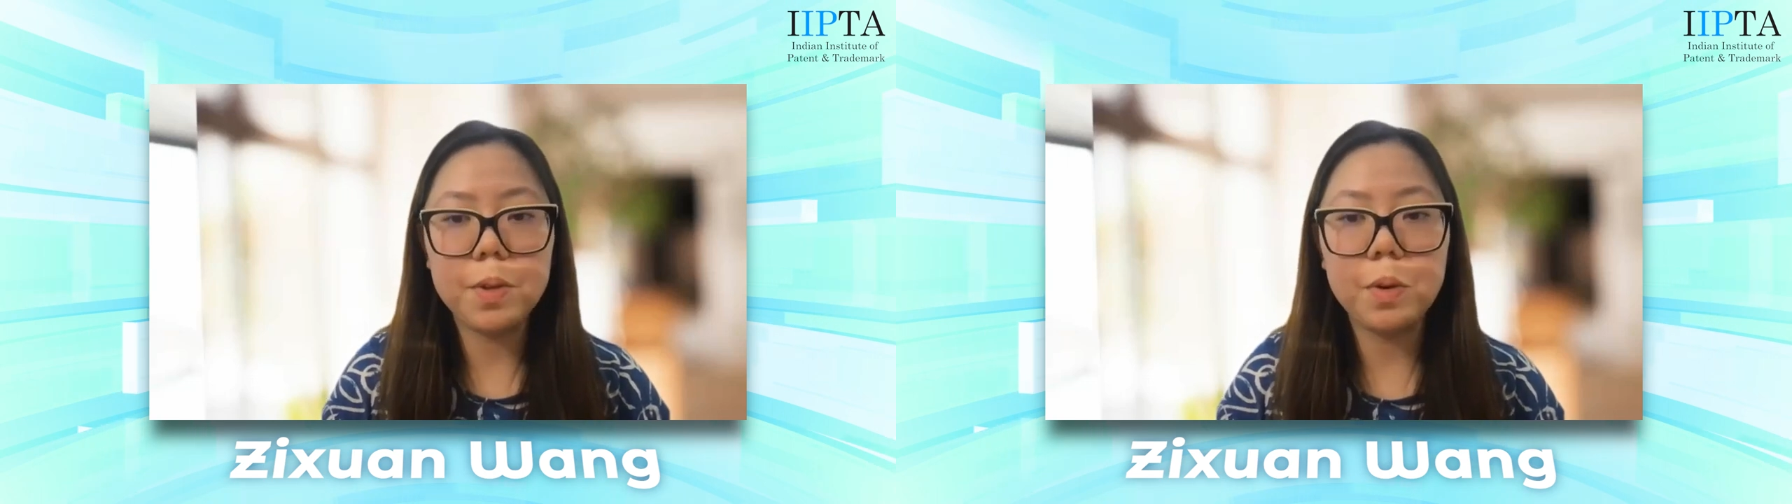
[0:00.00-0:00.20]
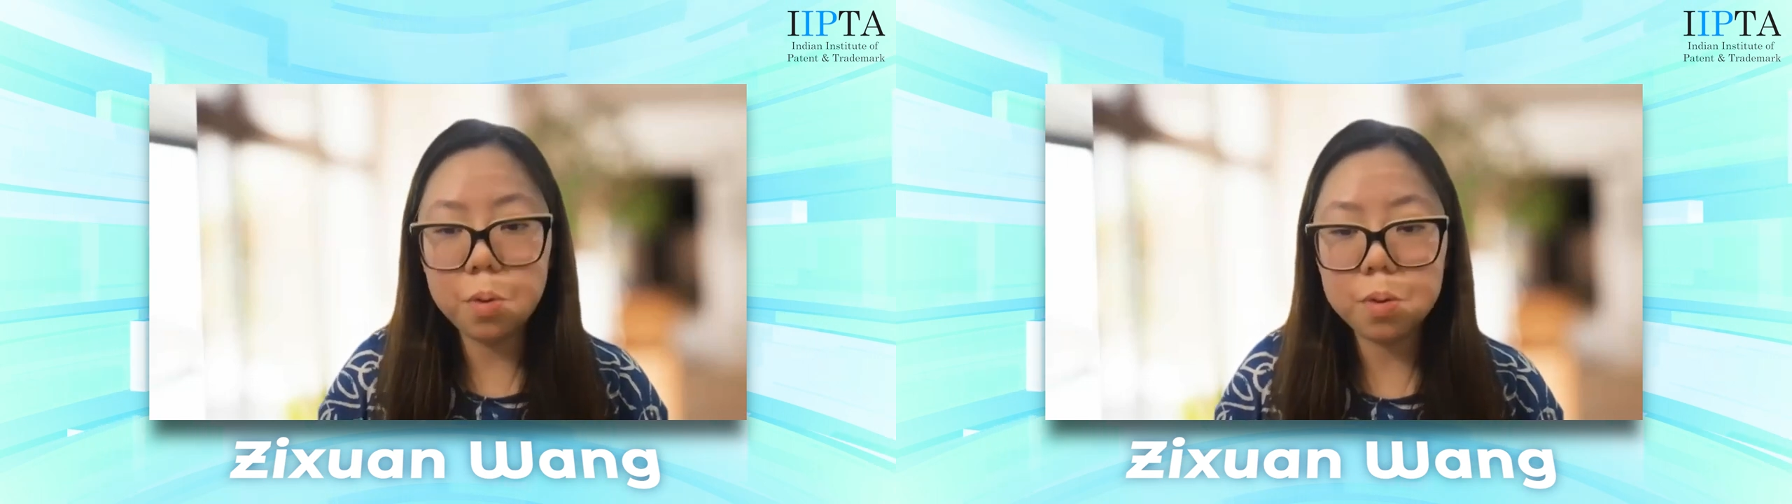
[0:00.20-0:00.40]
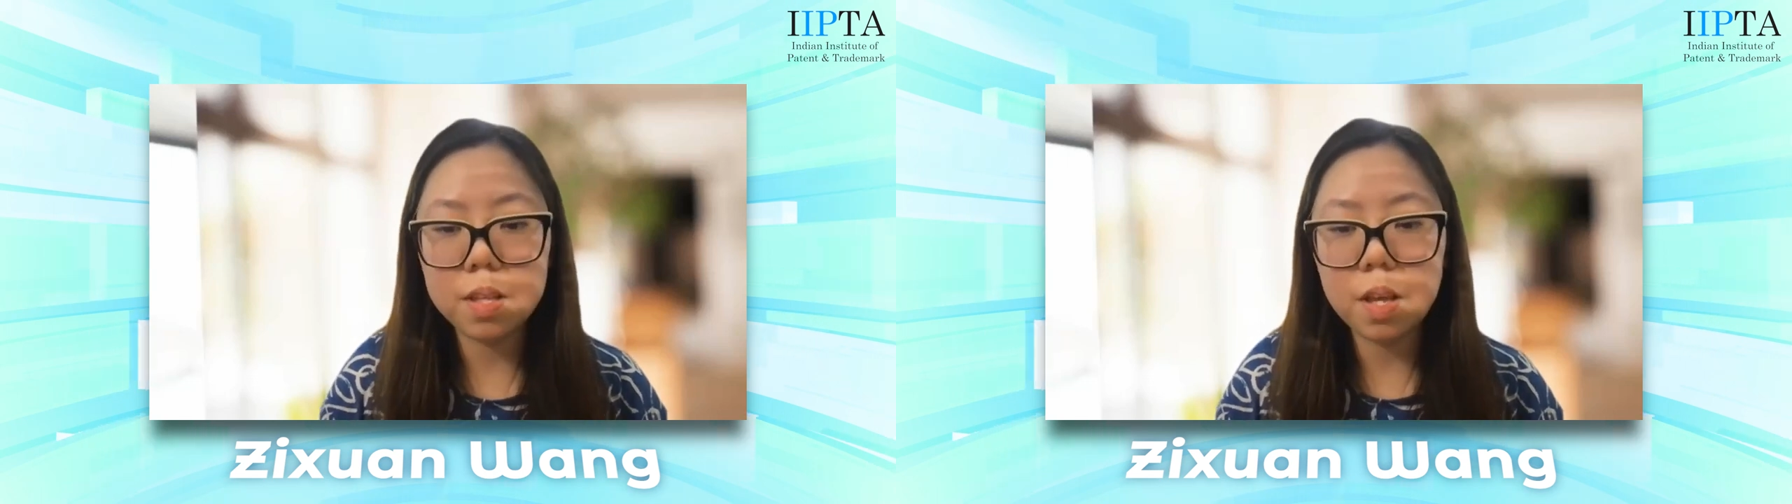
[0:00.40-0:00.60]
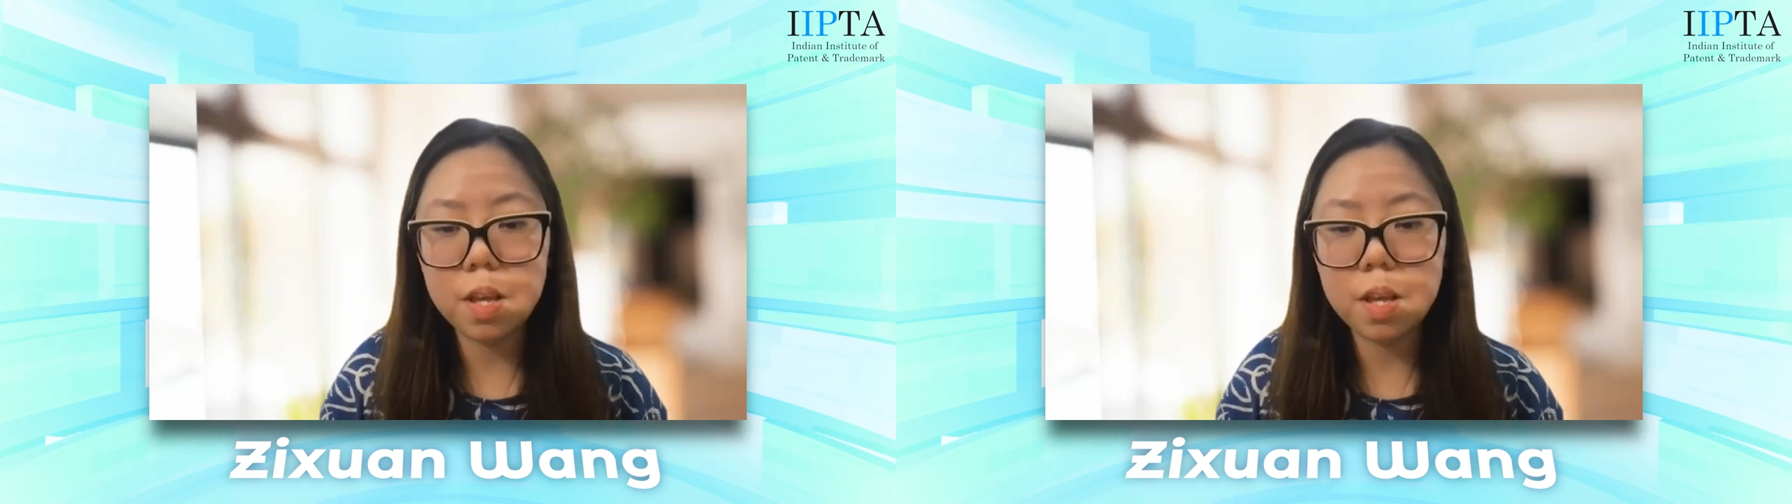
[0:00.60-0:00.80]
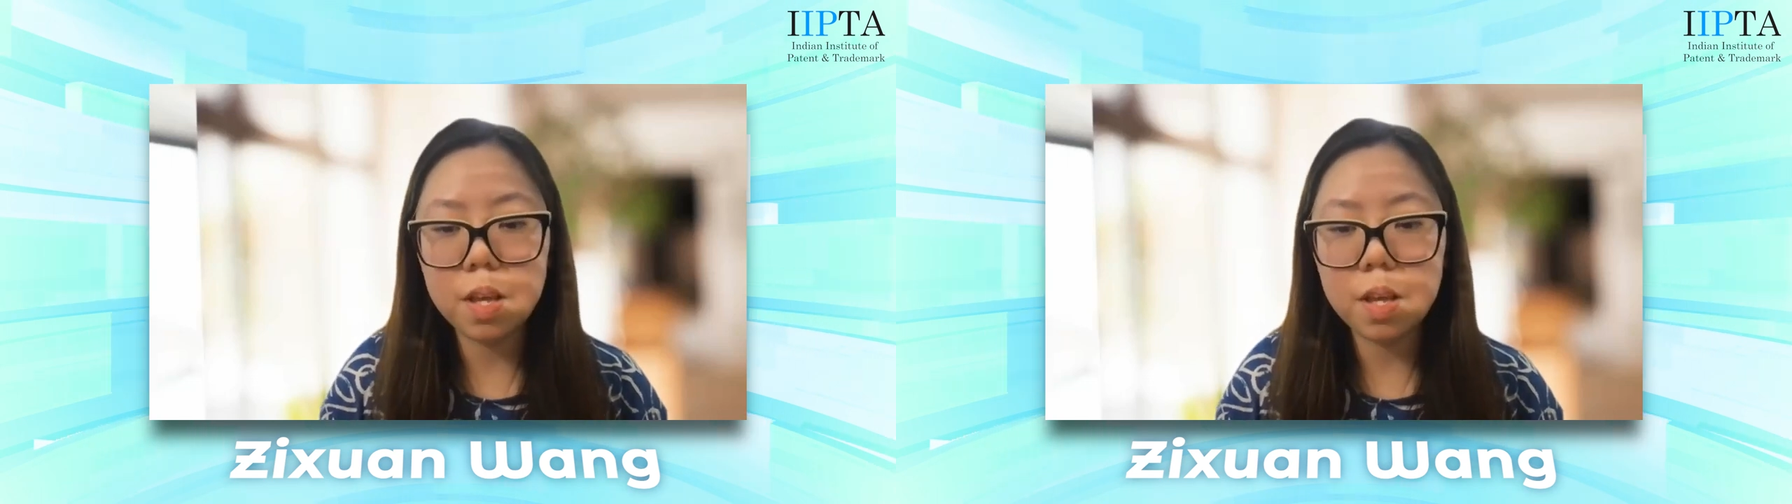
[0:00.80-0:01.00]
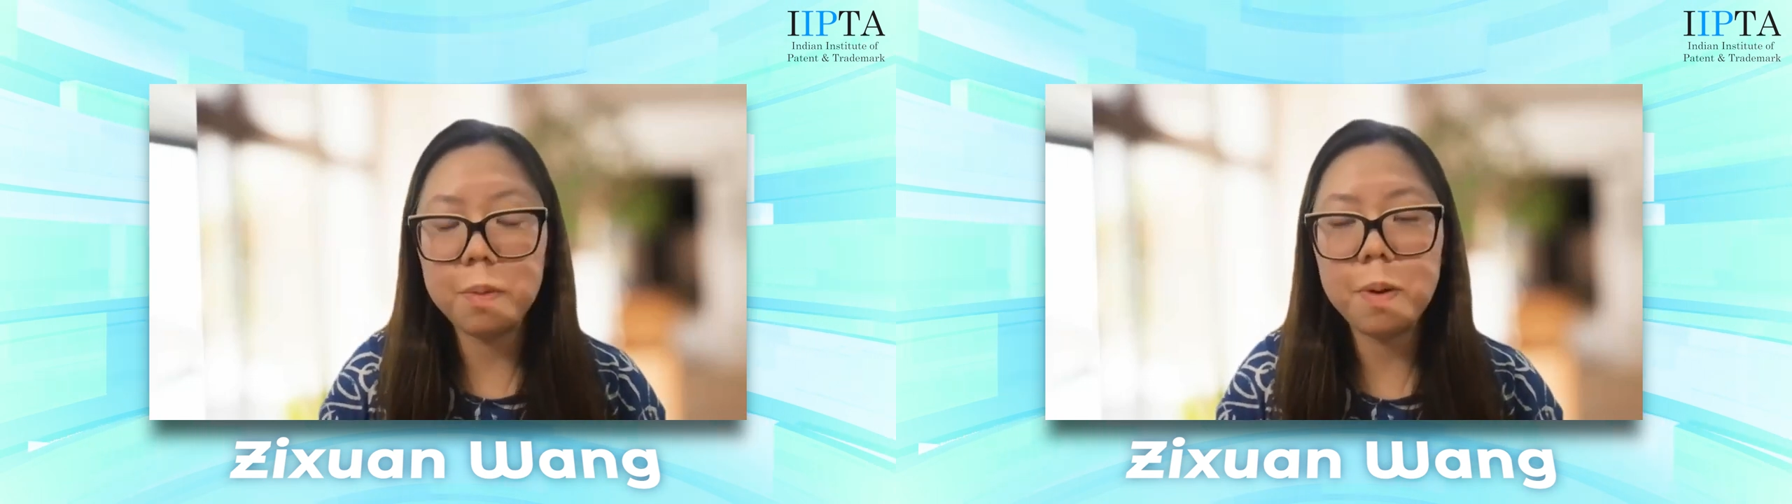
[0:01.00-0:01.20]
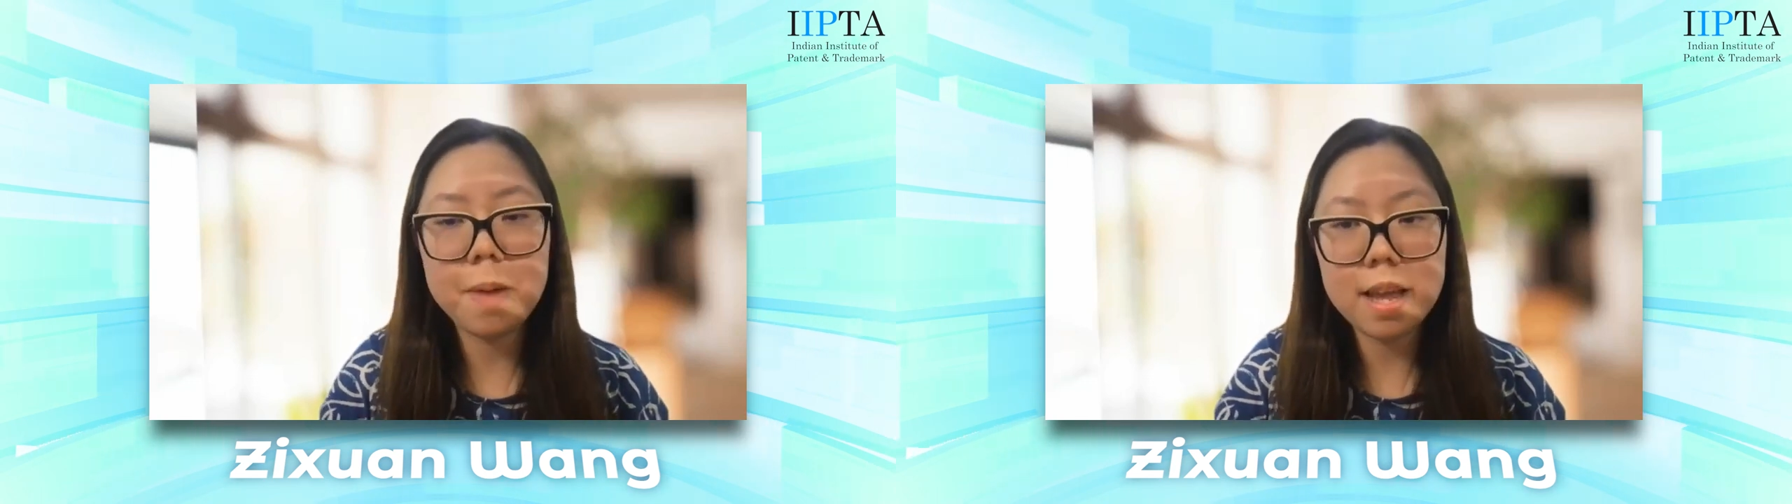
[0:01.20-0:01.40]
Also, I will put my